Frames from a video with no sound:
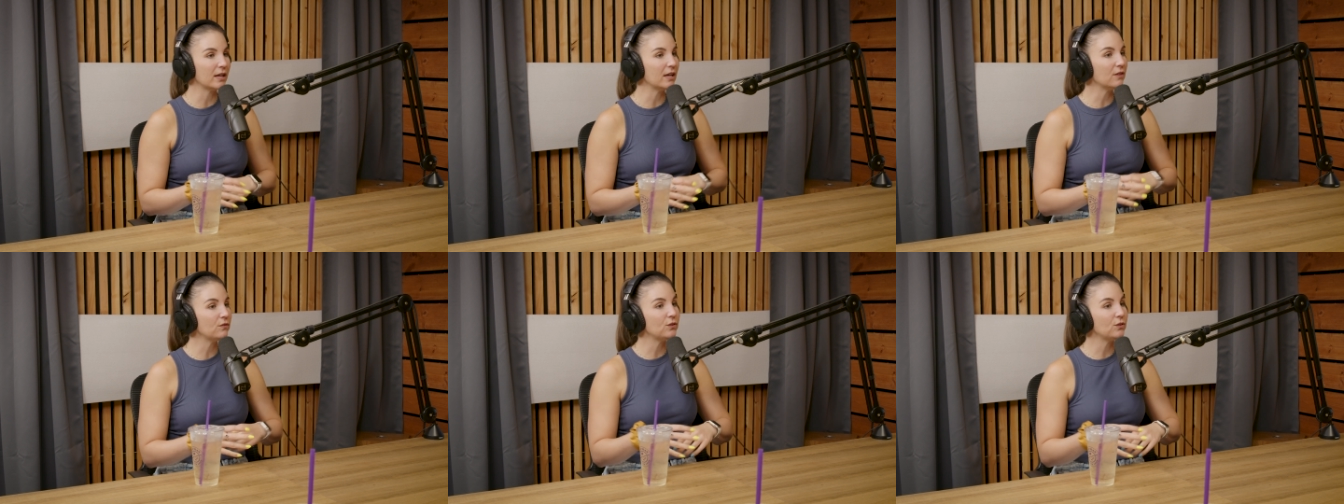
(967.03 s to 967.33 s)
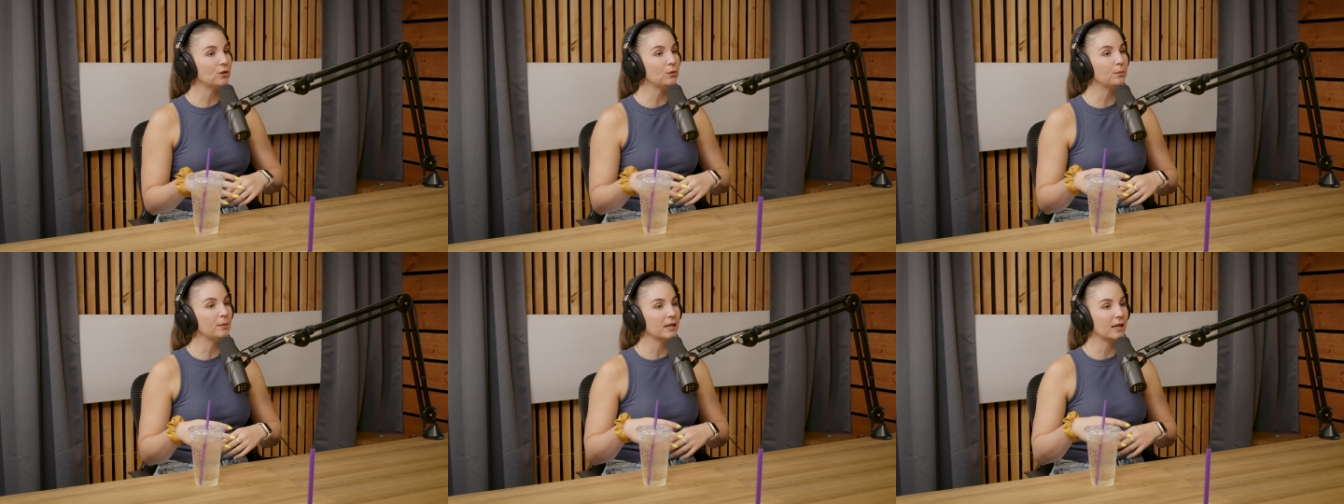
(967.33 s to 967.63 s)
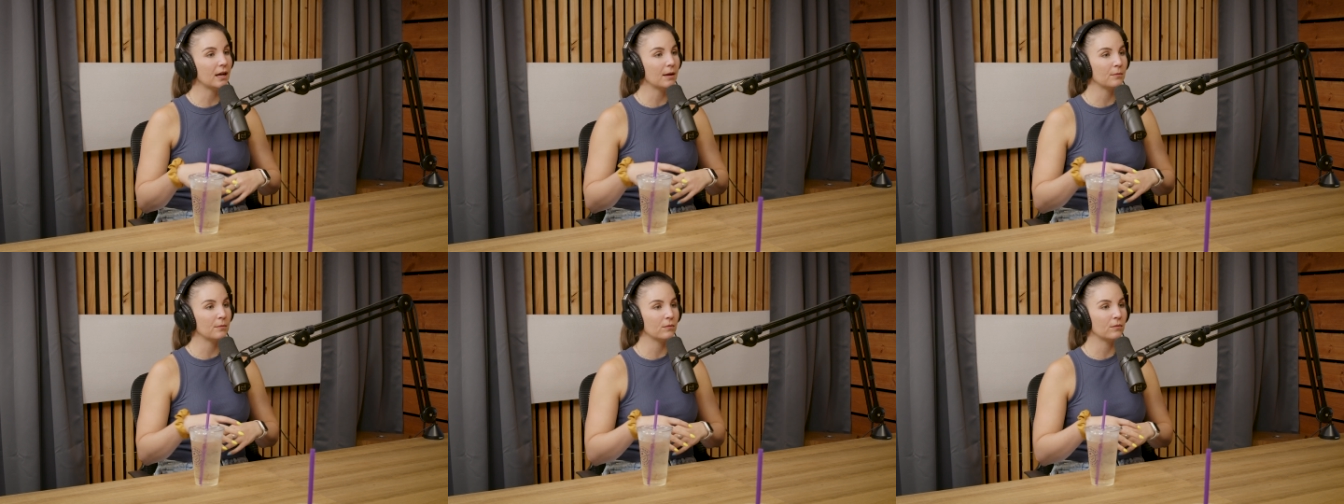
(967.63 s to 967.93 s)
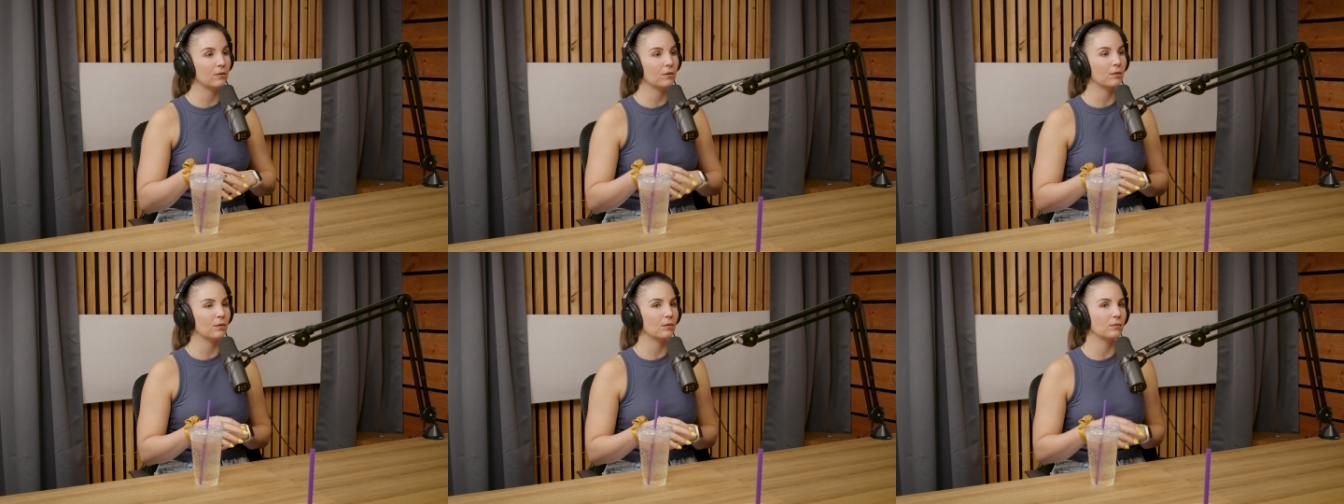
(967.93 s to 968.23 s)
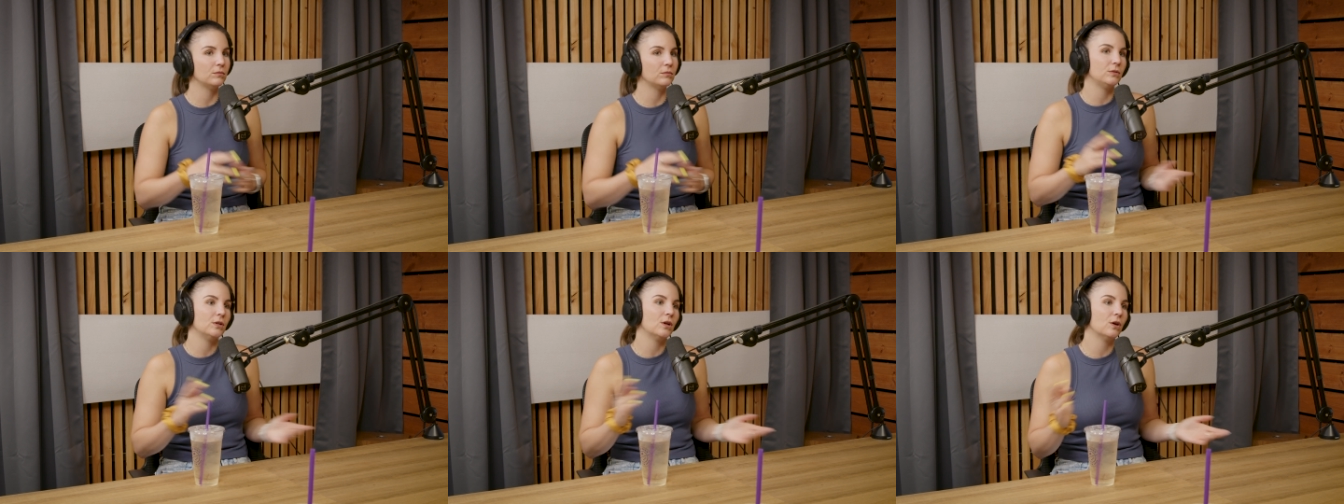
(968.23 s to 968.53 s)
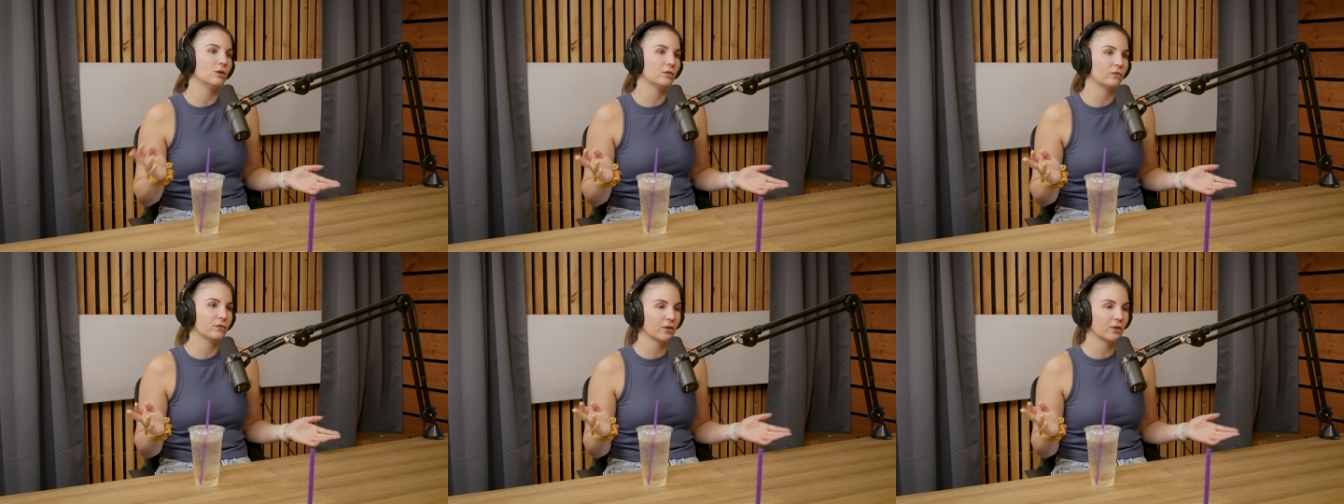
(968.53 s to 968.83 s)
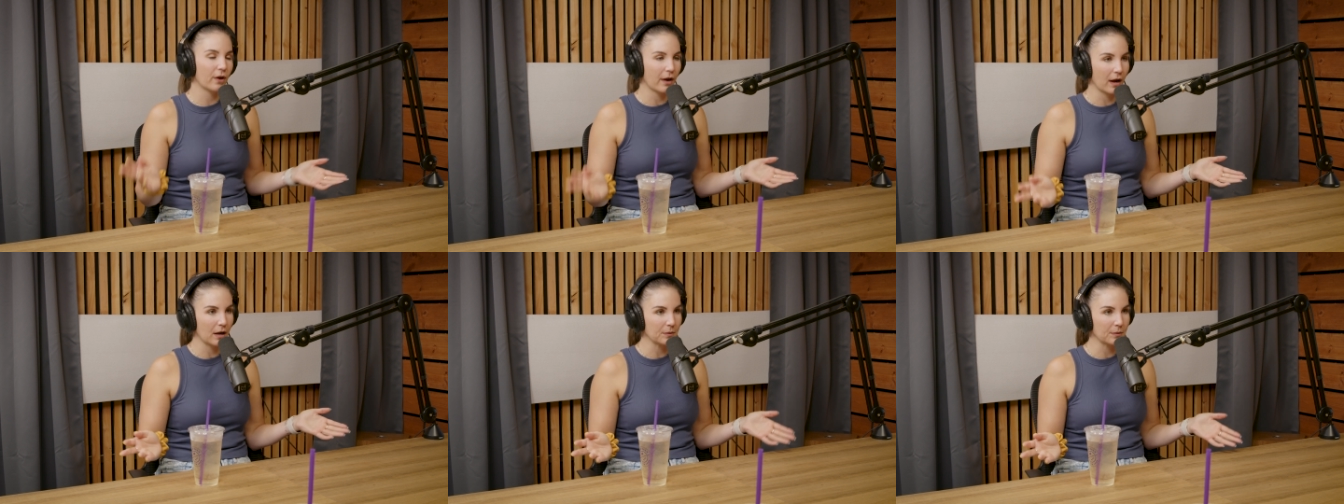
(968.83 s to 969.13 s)
If you become known for
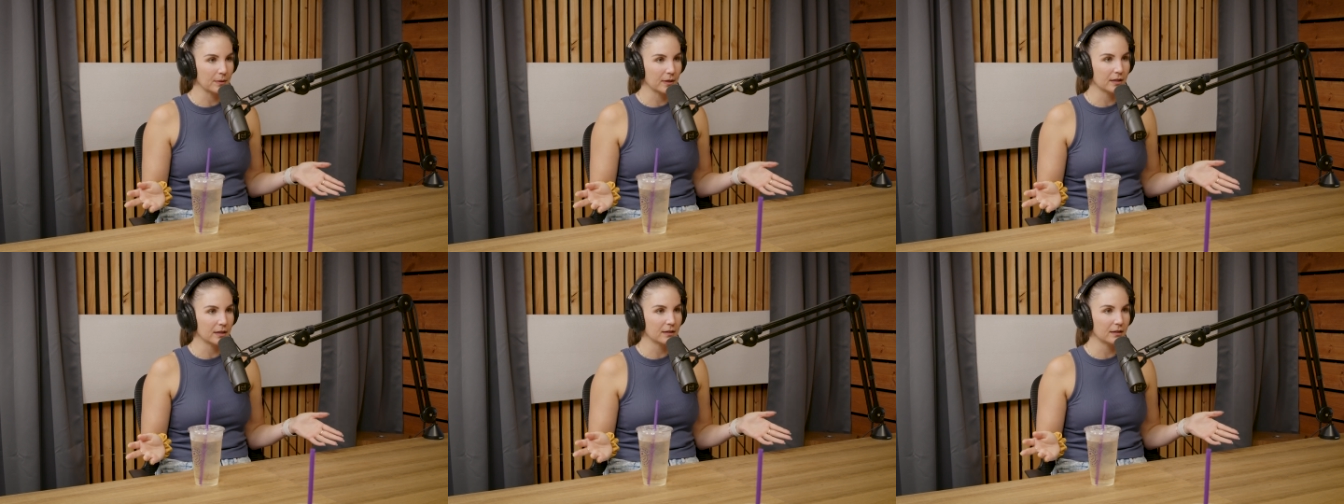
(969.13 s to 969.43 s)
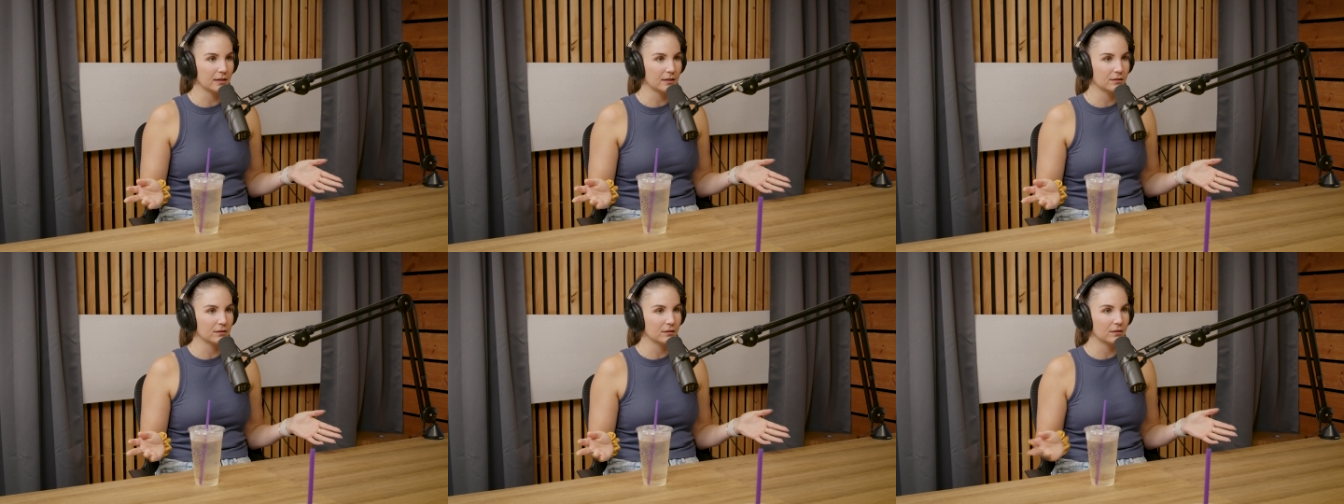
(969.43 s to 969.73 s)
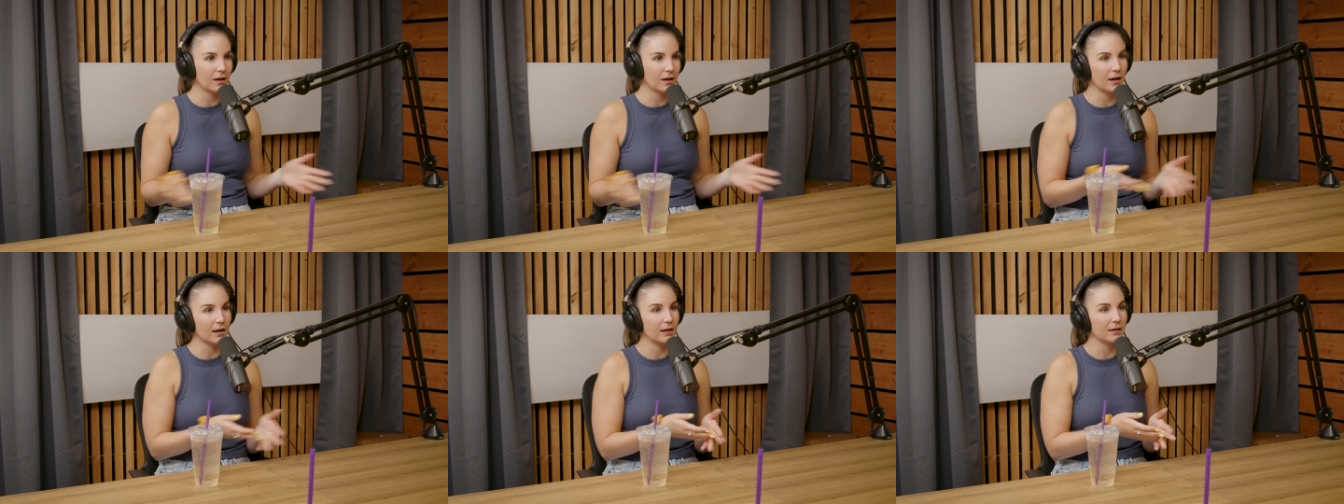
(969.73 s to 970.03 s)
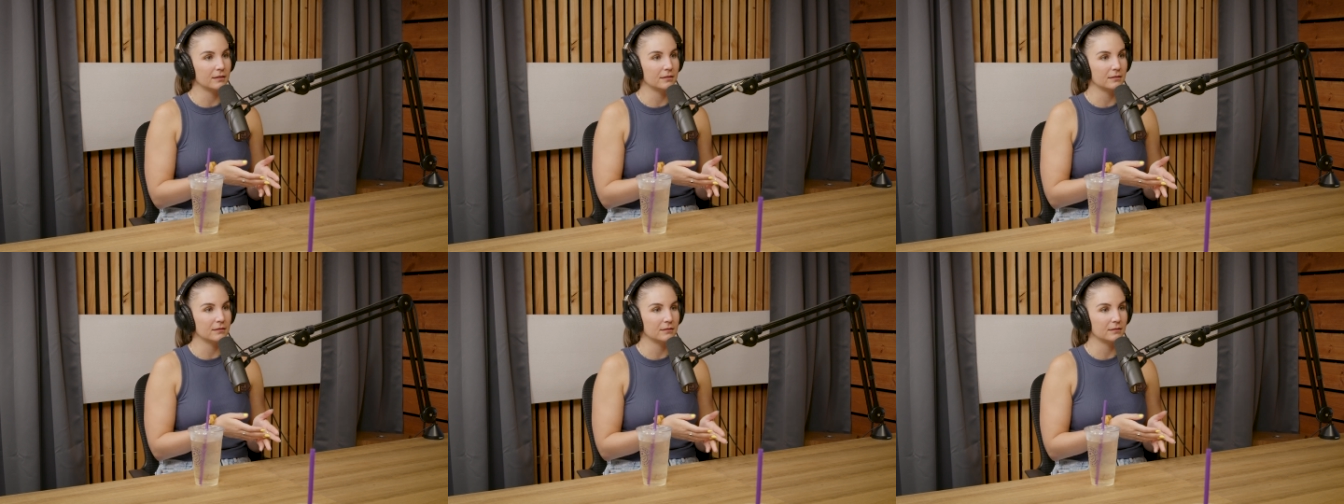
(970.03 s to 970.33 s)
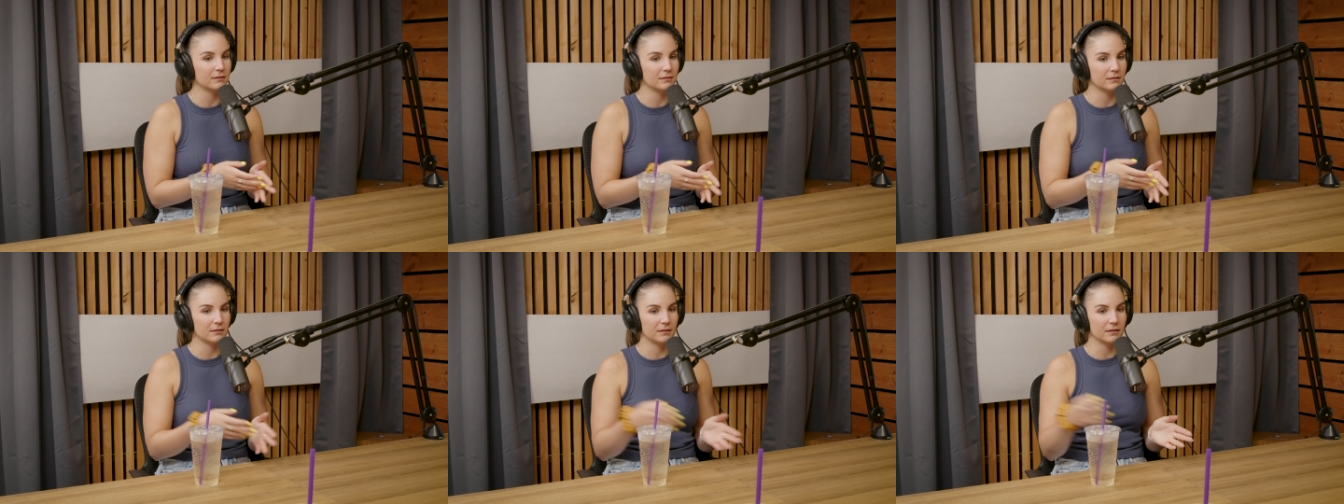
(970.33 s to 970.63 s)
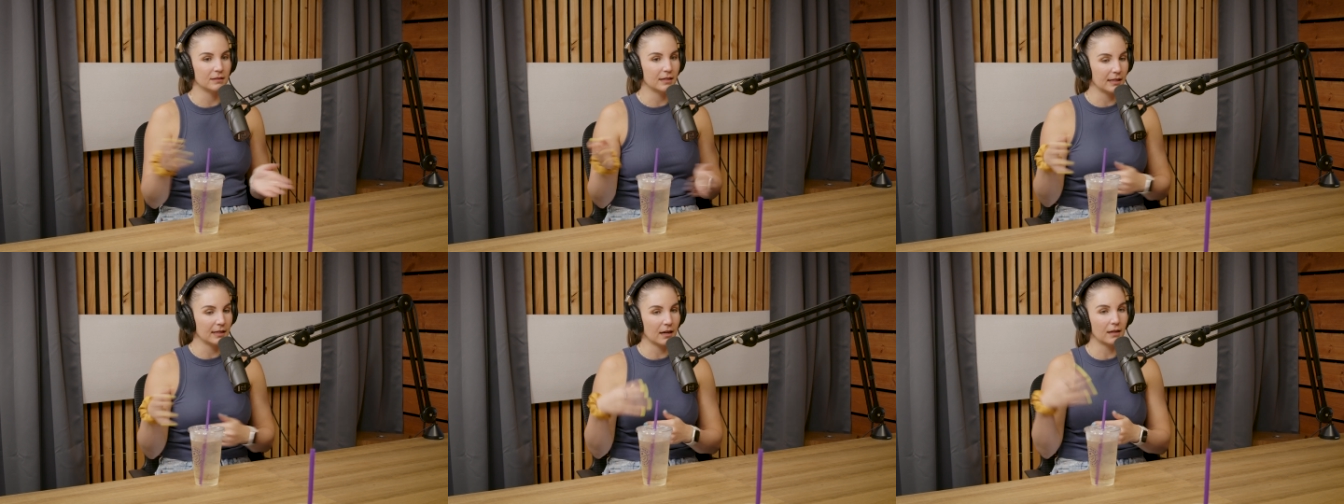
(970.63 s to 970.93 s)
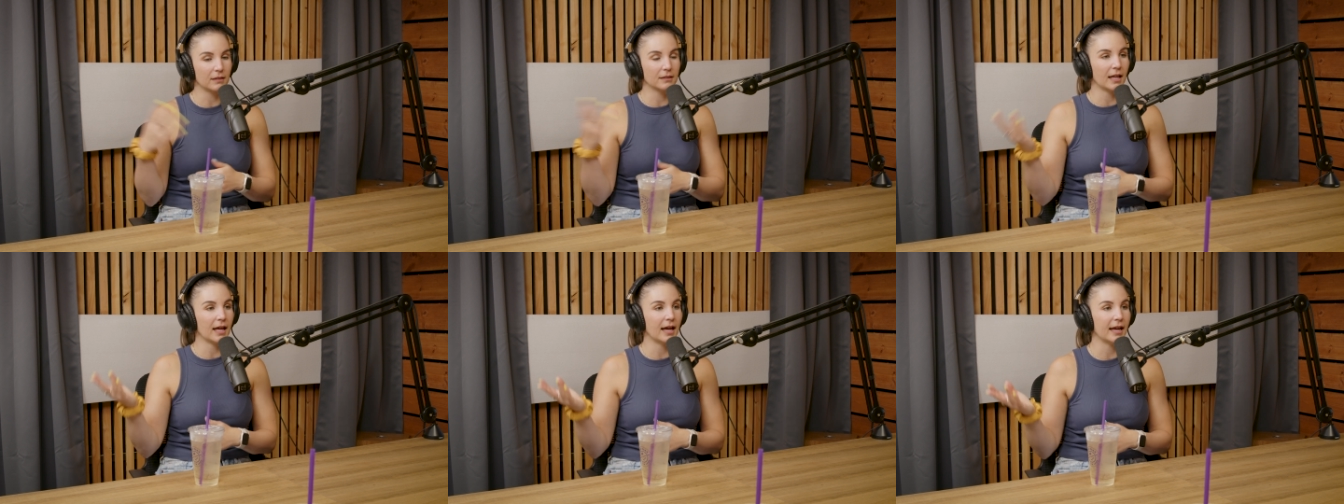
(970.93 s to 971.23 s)
crowd work
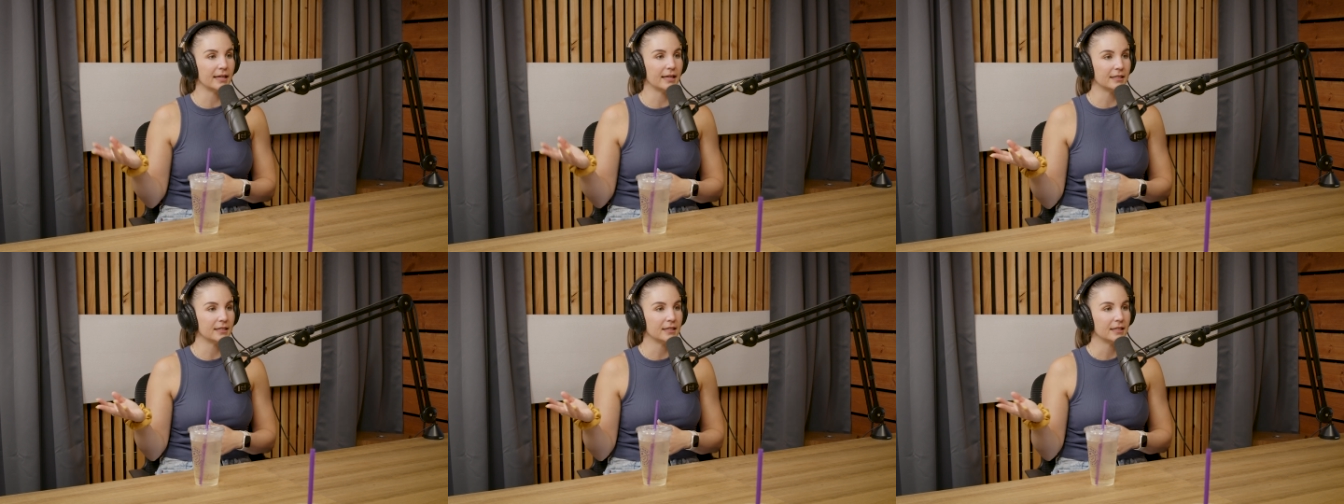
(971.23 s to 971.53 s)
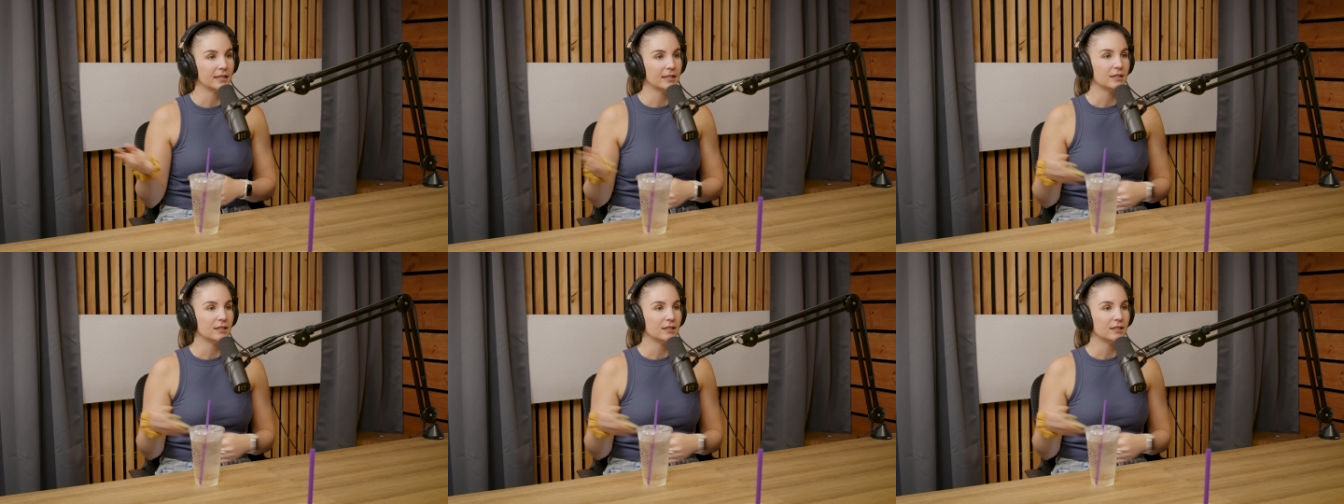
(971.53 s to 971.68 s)
online,